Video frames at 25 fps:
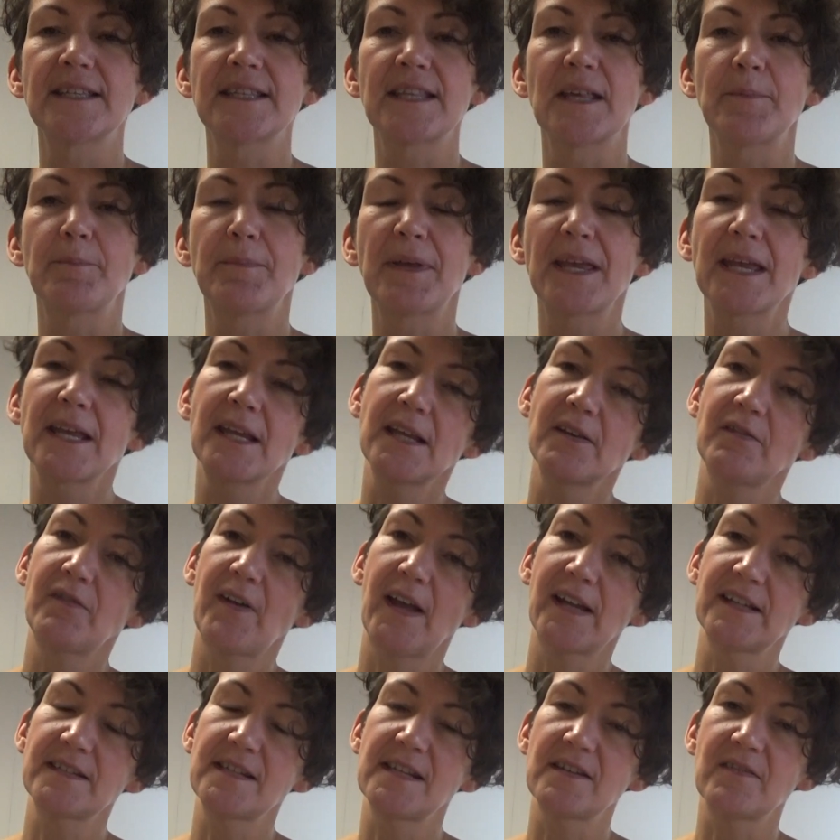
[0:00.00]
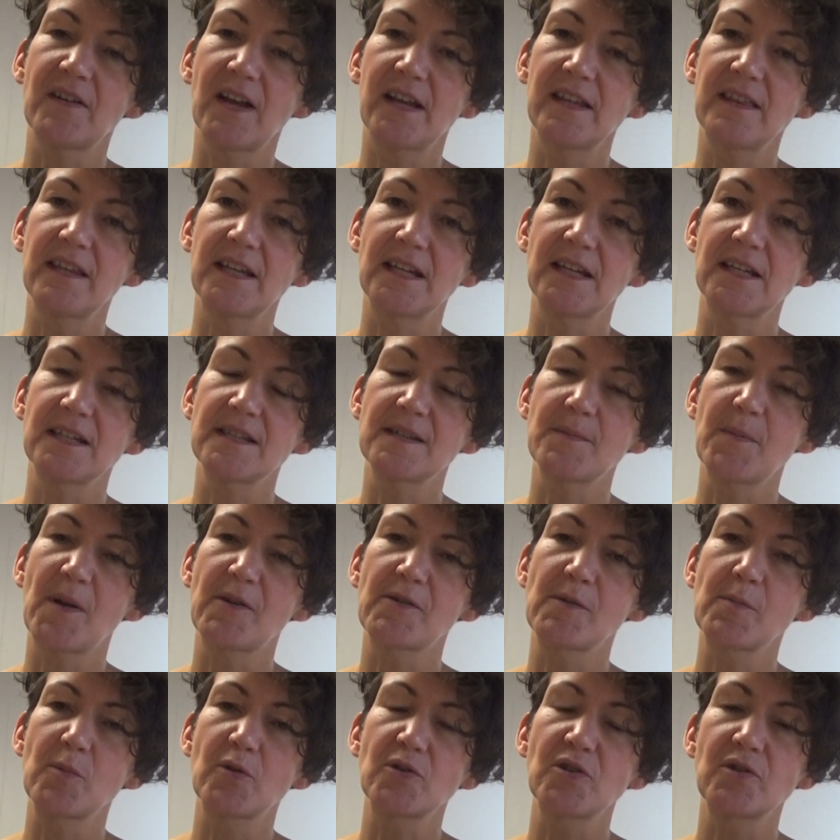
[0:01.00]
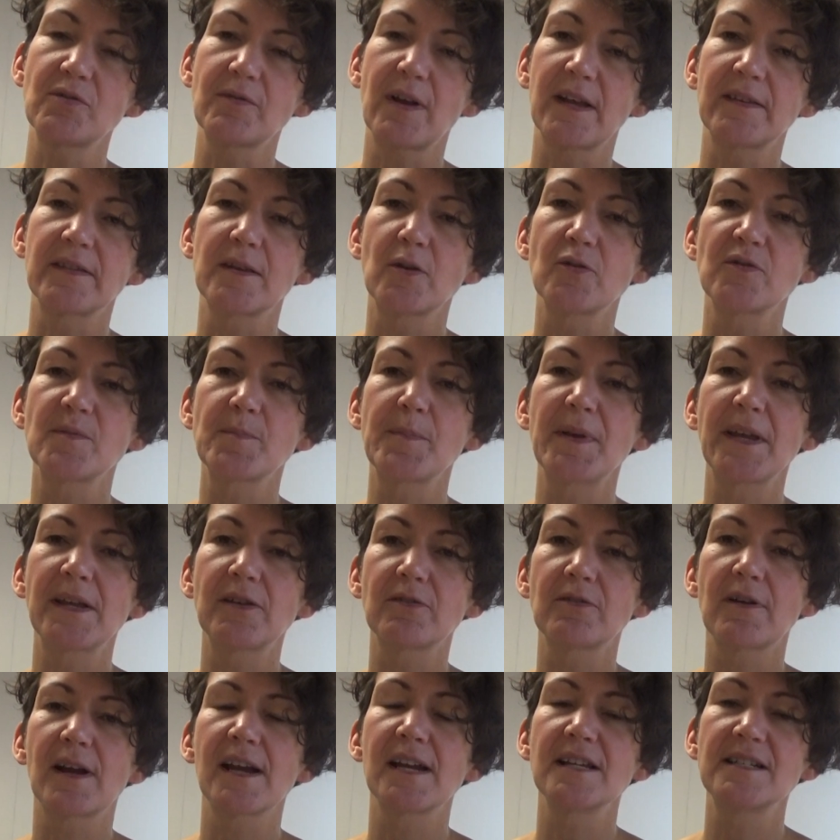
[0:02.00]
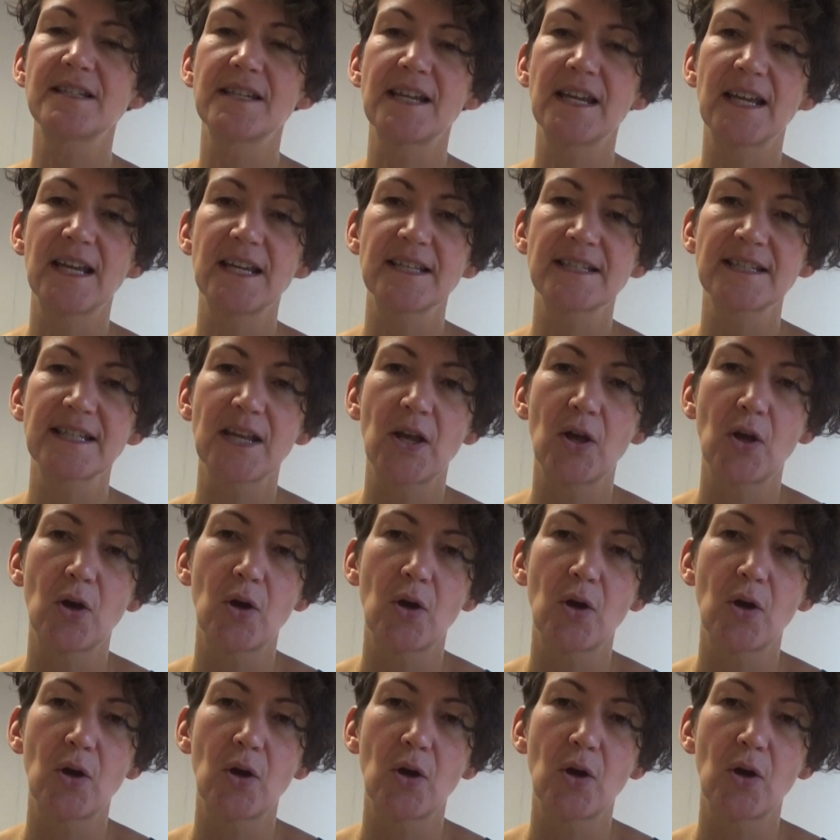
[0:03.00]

The being effective, I think, is very much around those bigger ideas